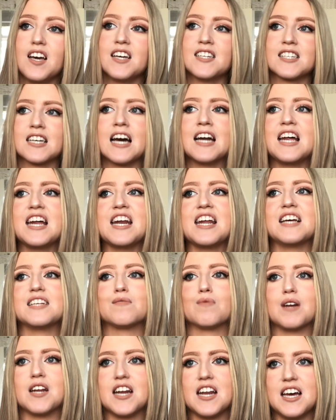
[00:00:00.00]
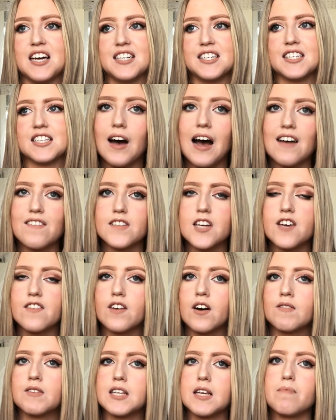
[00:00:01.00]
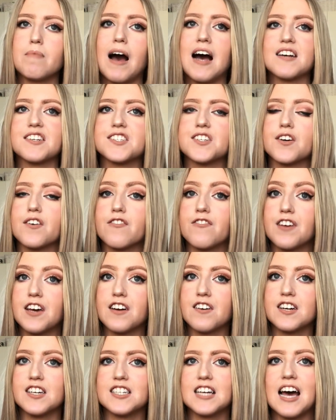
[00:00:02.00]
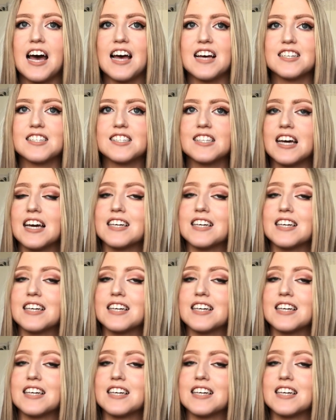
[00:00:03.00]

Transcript: kind of, it is what it is. After you've obviously passed your theory test,